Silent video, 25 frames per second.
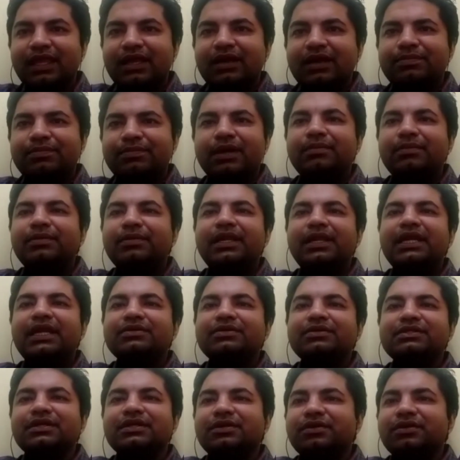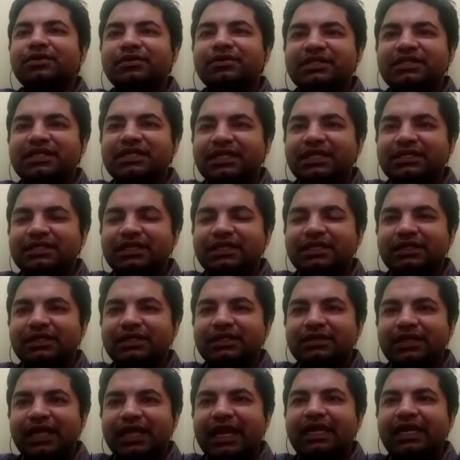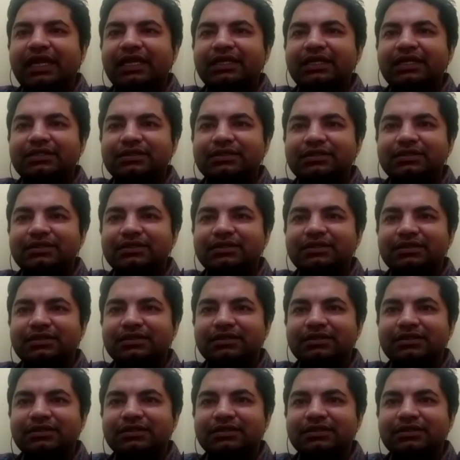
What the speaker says: Probably it was the universities in 80s